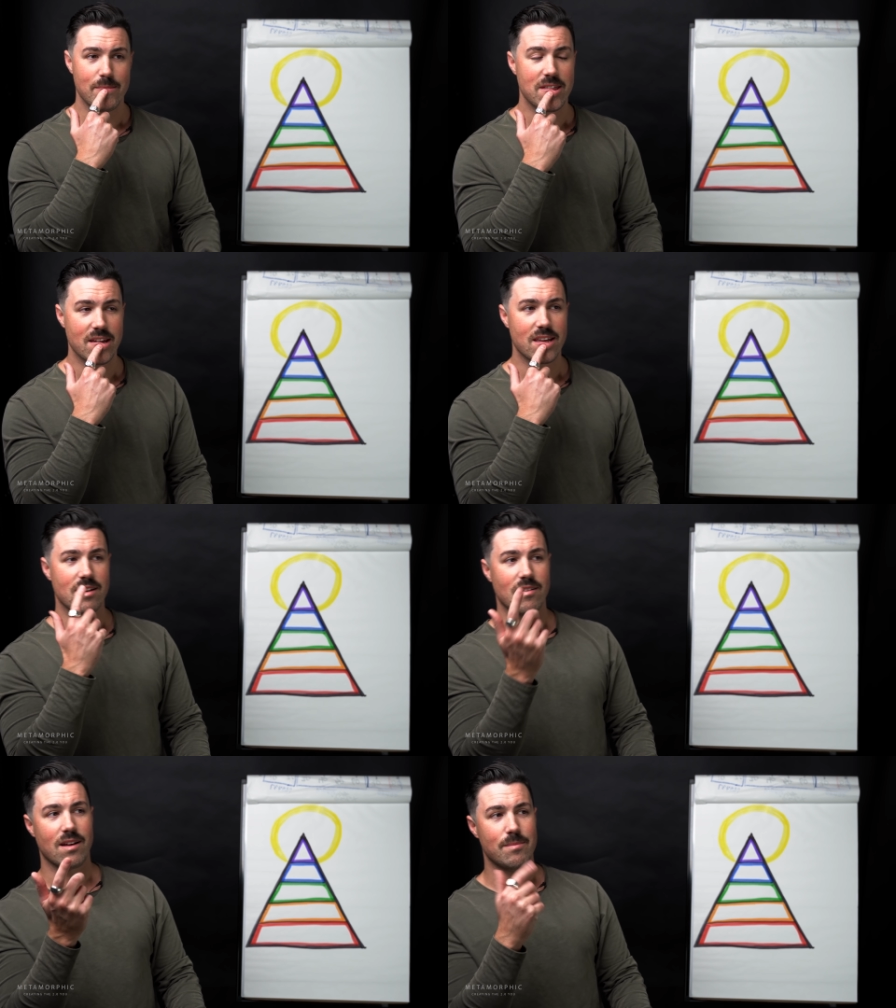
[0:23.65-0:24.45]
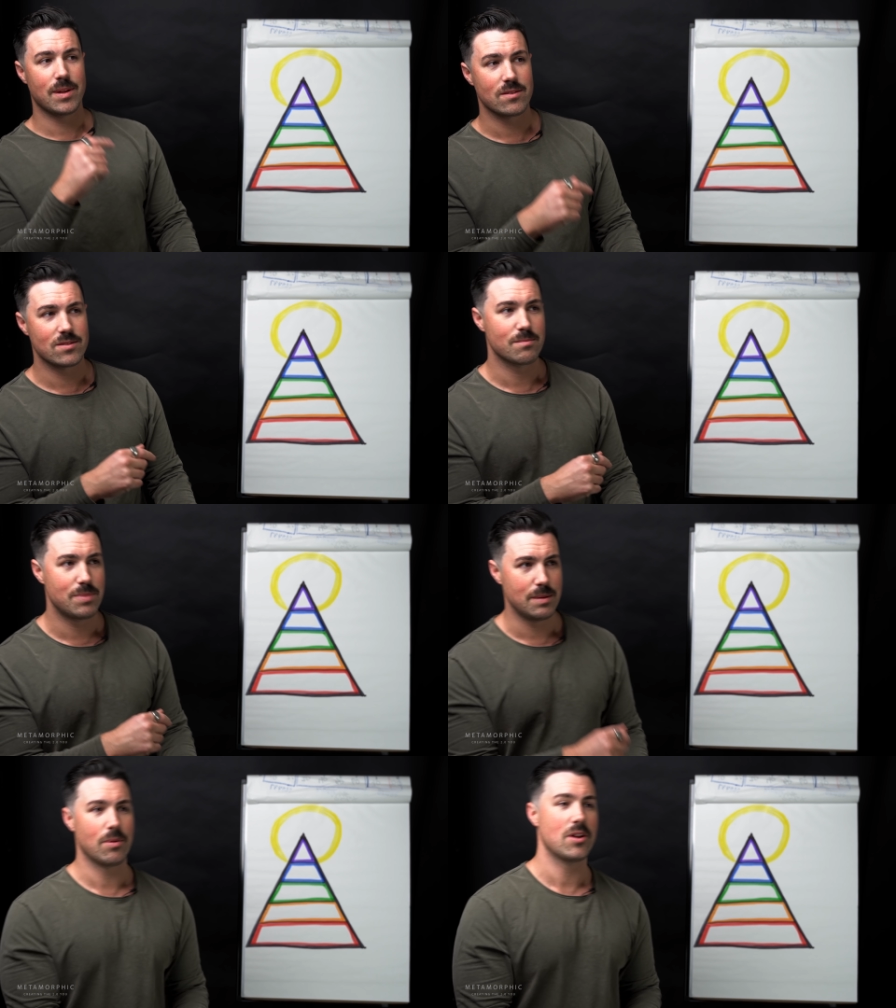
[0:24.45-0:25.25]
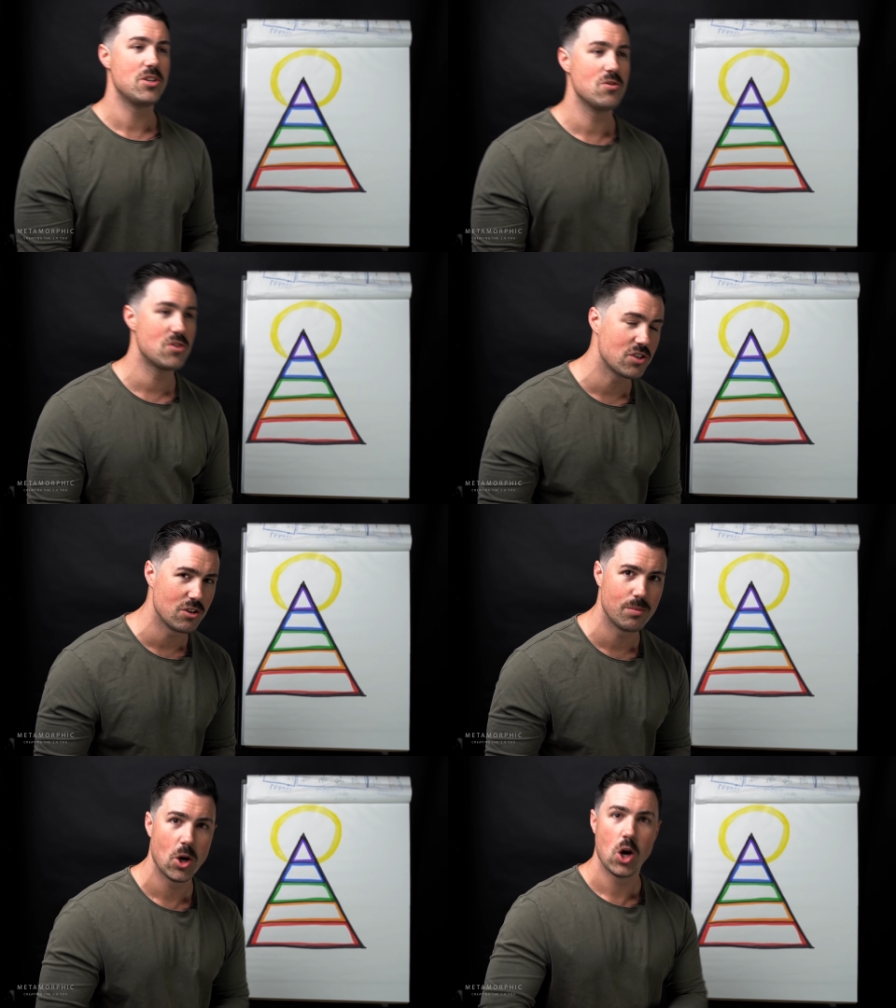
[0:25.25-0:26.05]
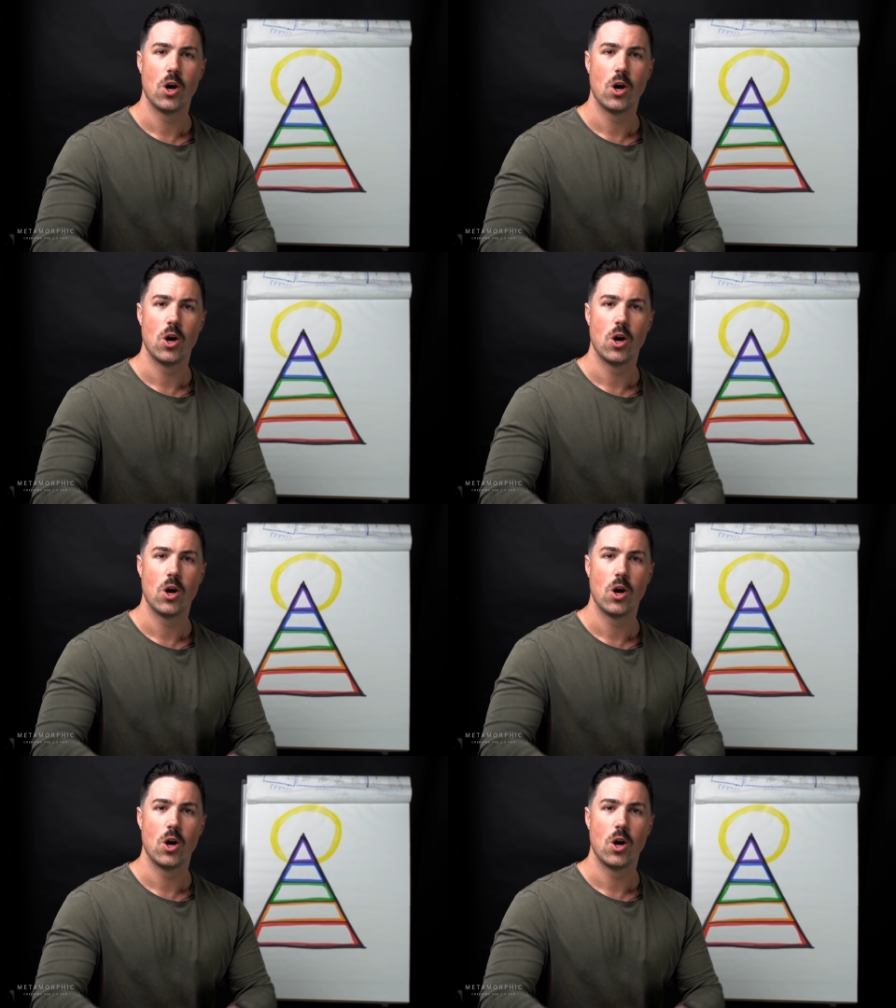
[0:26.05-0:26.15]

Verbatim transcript: me thinking, oh, I bet there's some people on YouTube